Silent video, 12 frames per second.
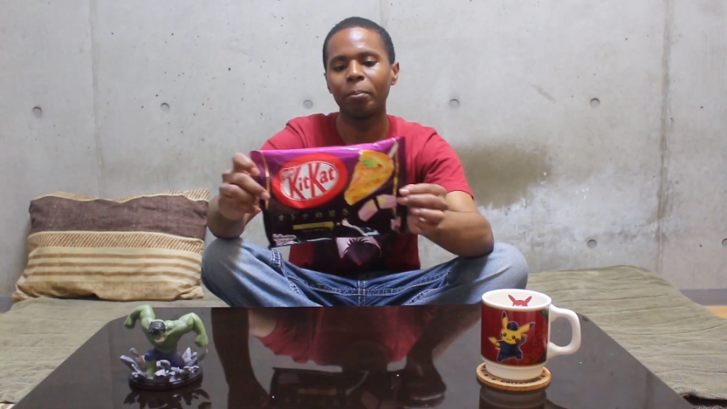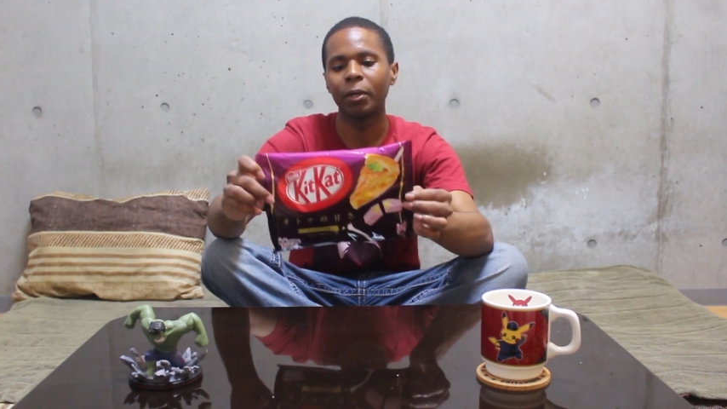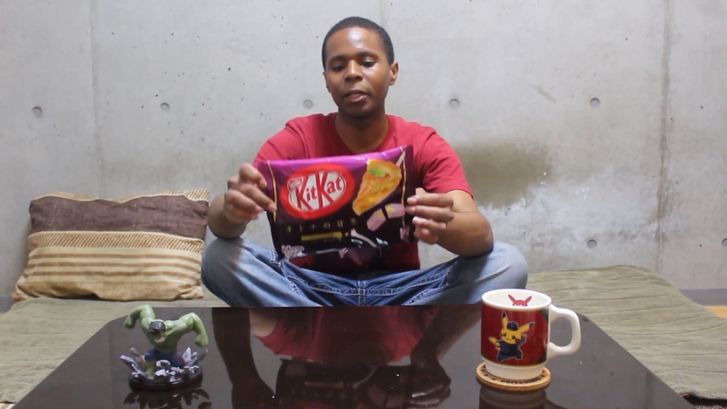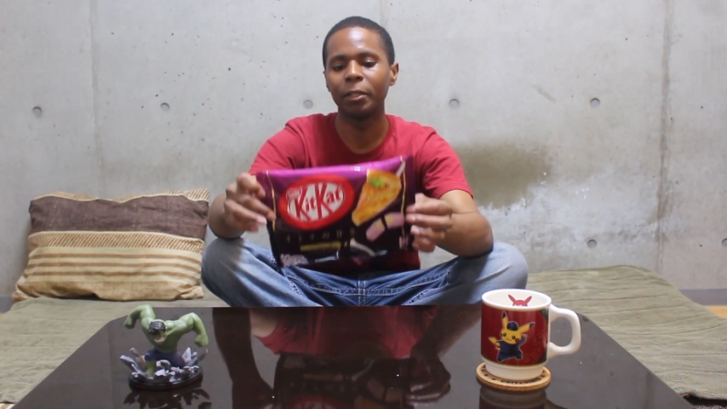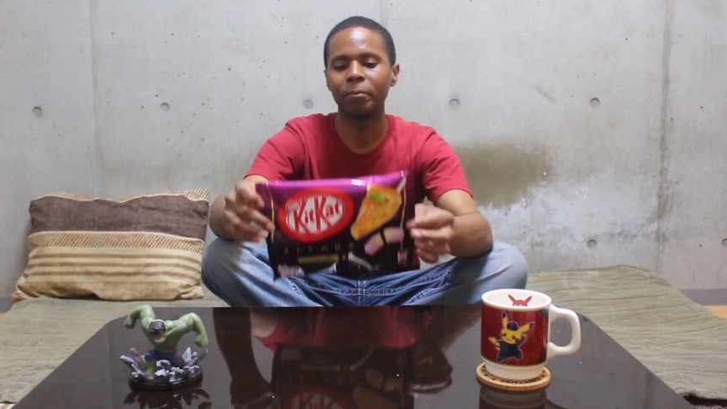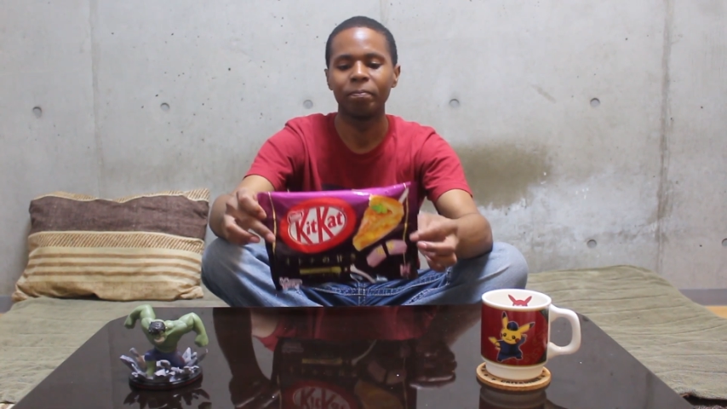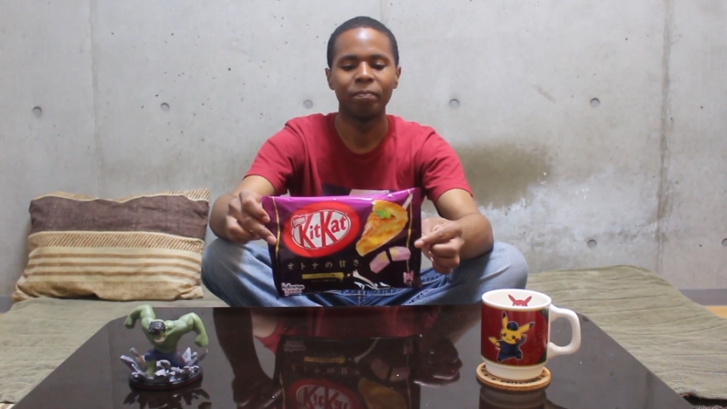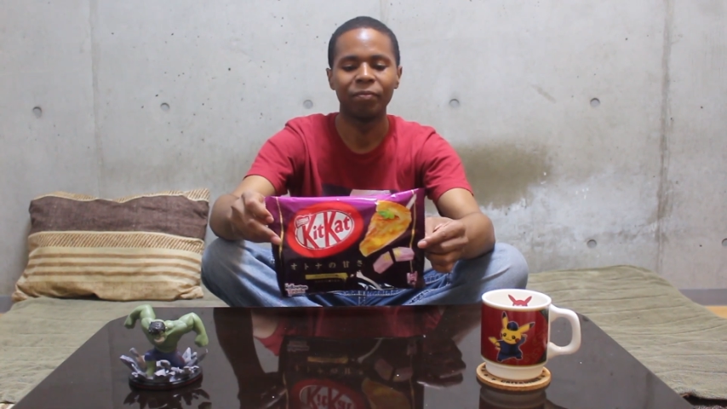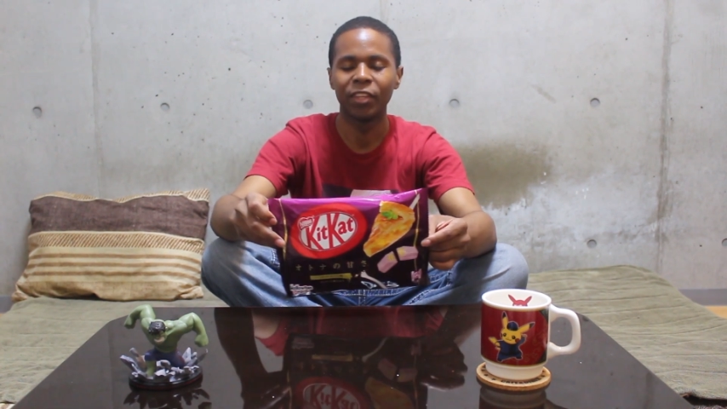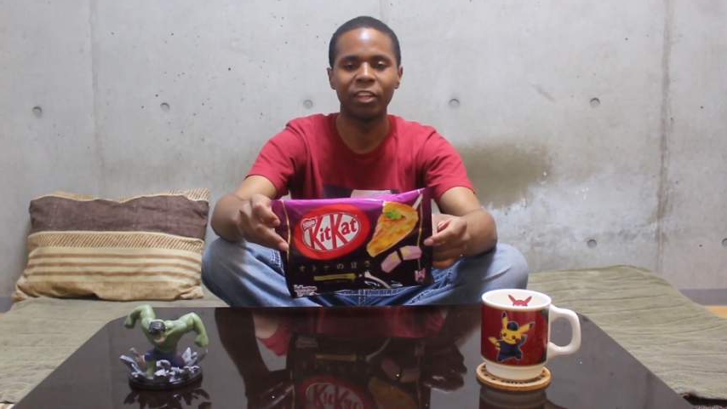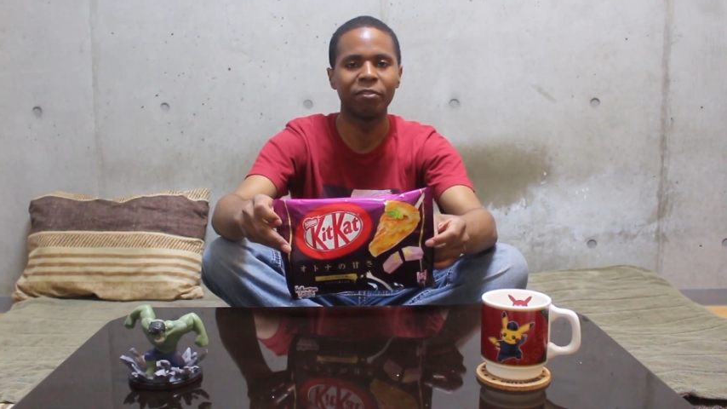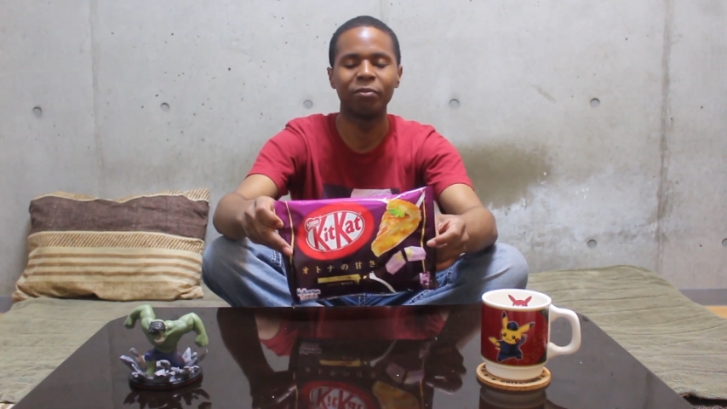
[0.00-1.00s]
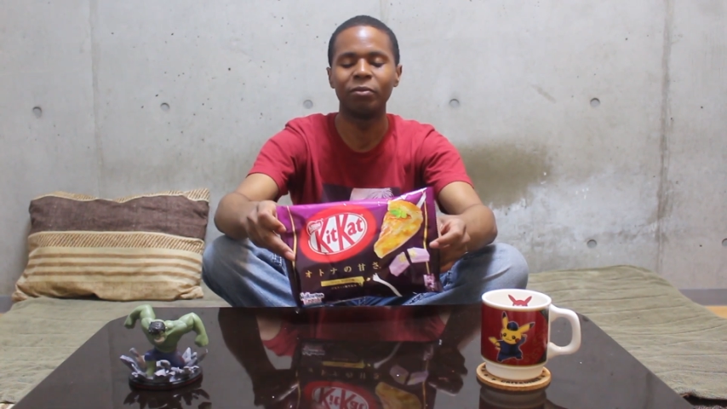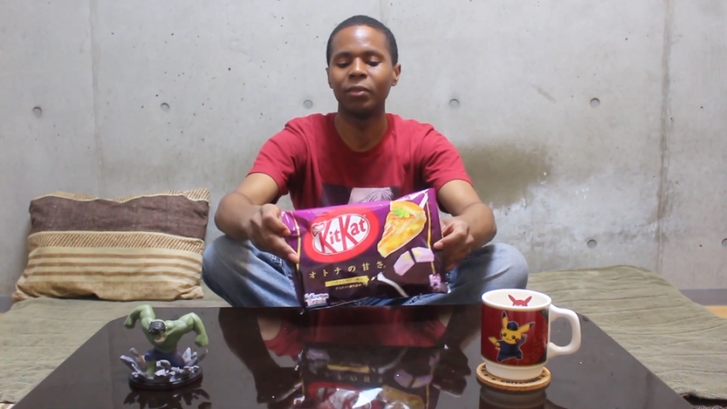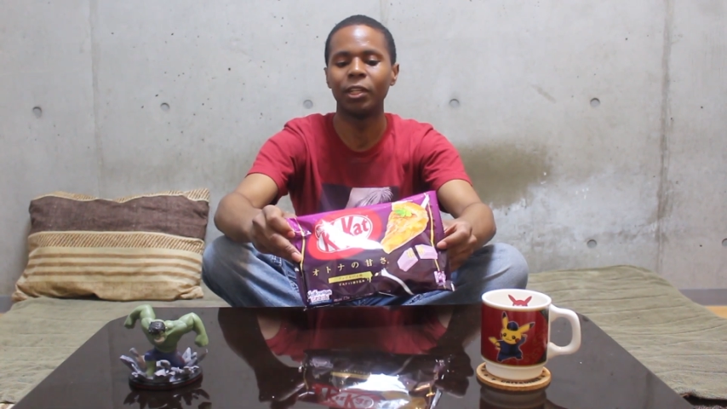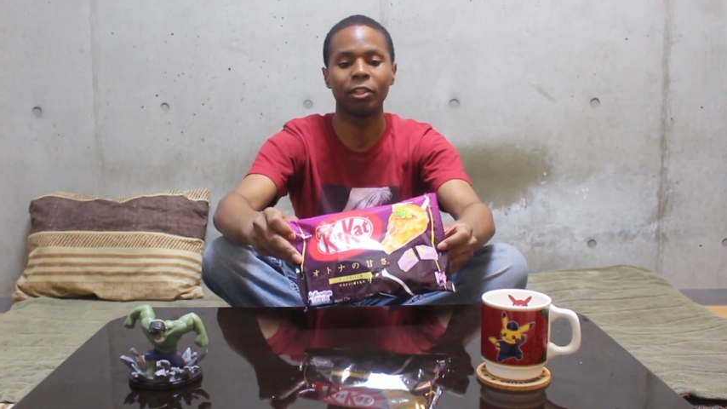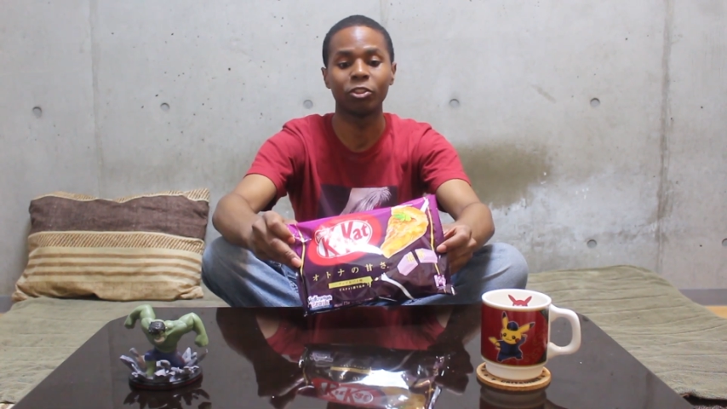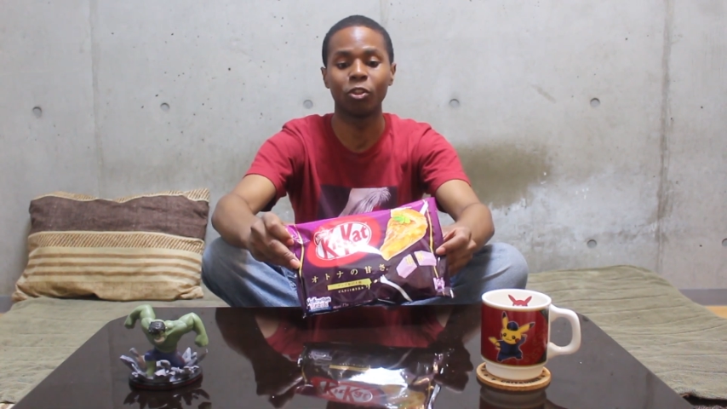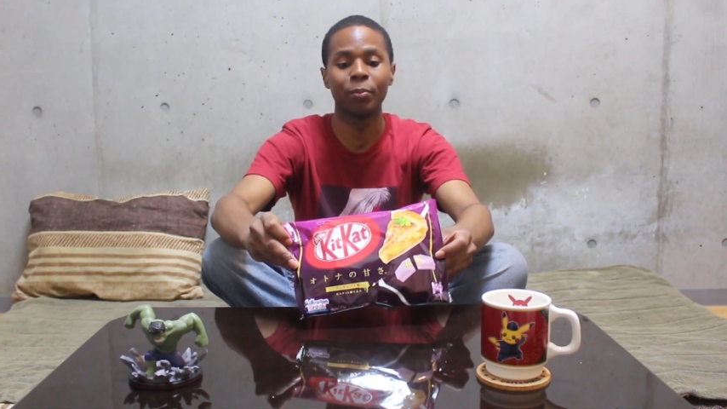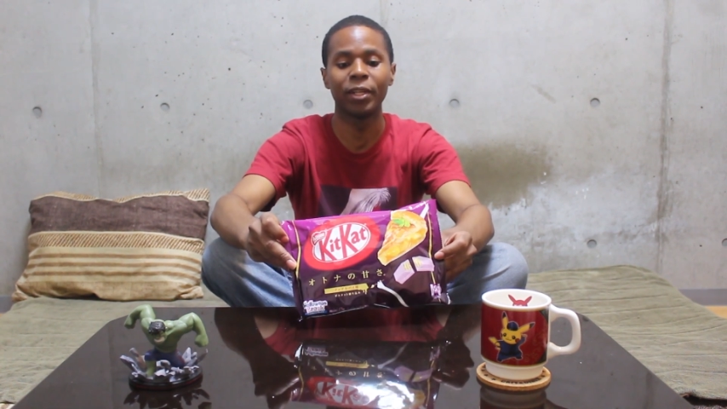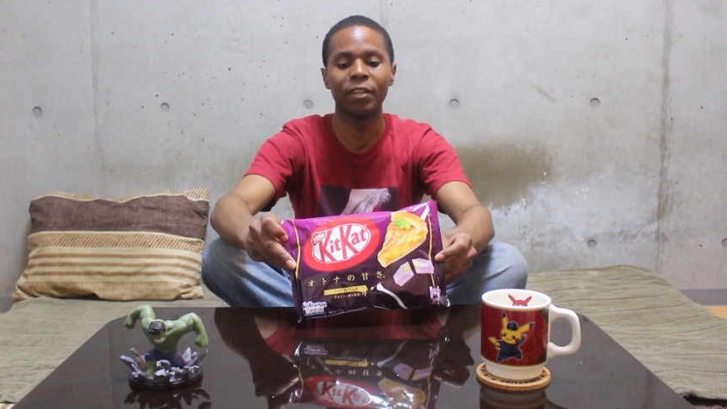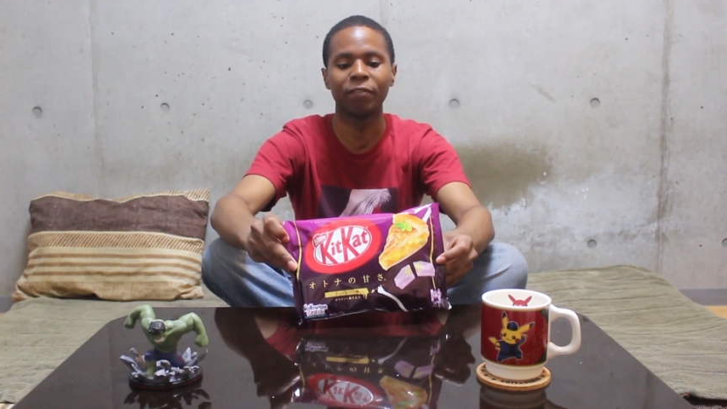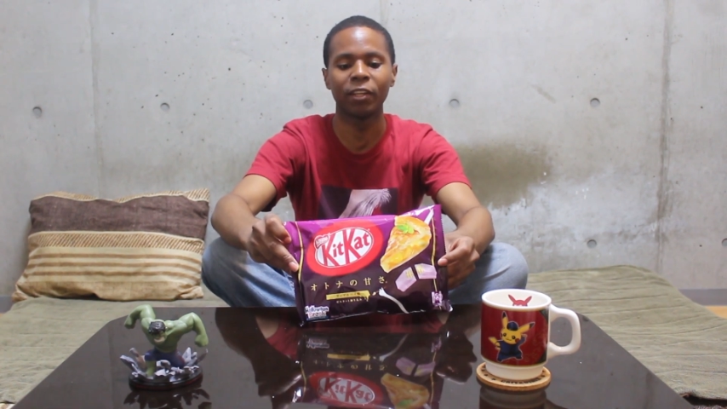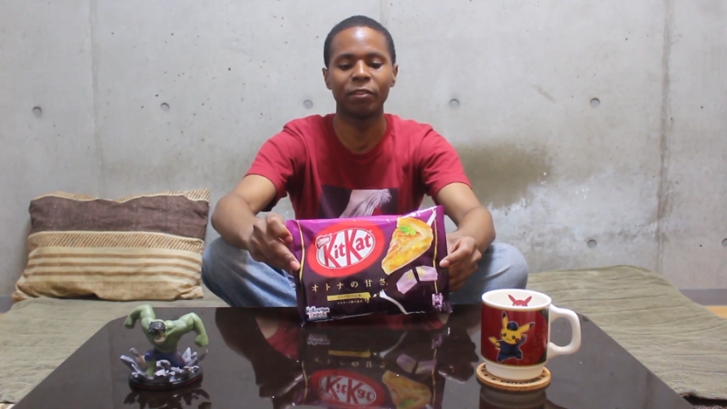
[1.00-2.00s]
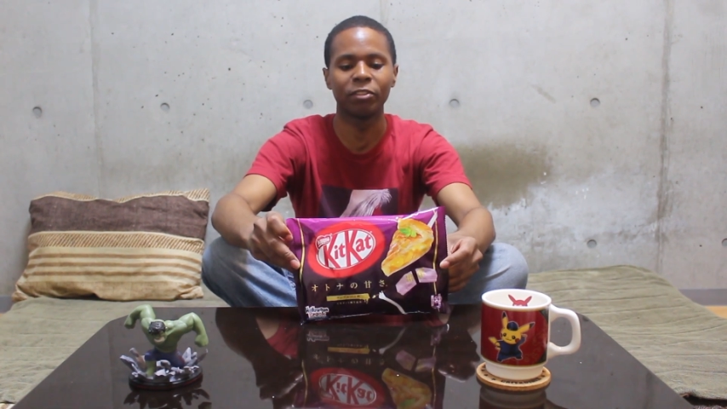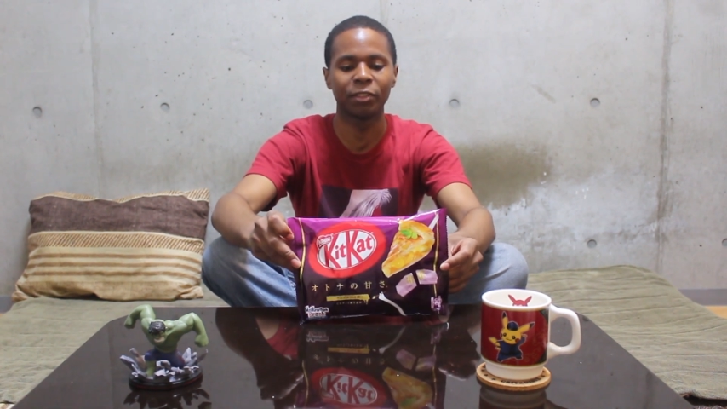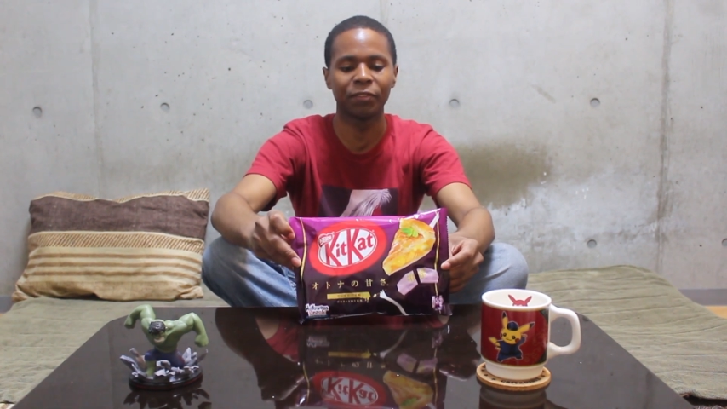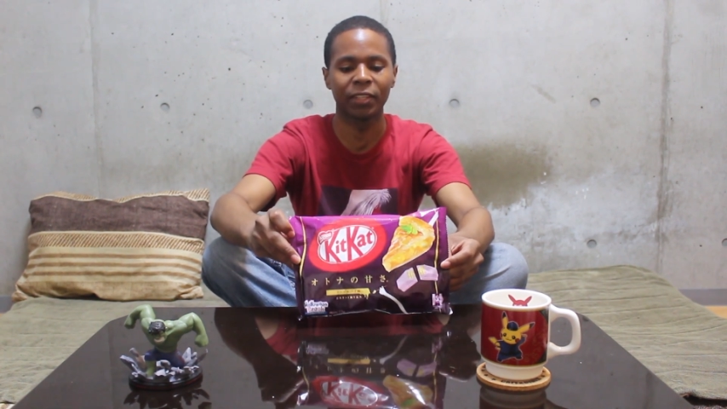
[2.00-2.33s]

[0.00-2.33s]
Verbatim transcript: But there, there are so many flavors of